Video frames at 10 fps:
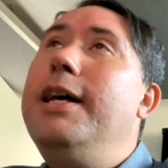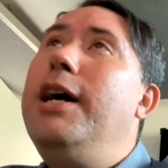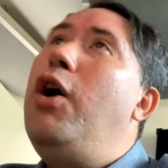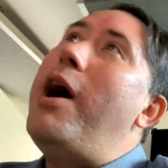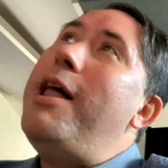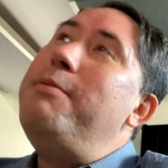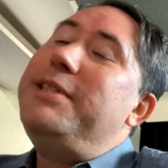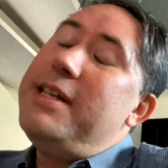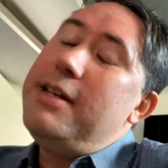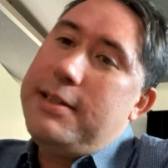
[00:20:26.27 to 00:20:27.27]
I'm still
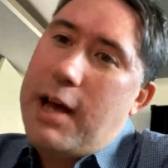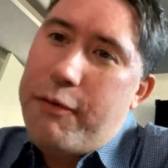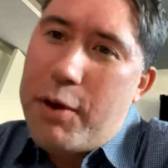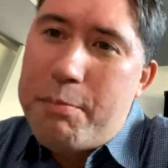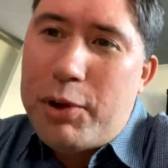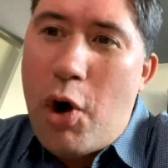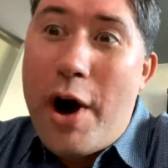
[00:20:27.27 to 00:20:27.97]
self-employed.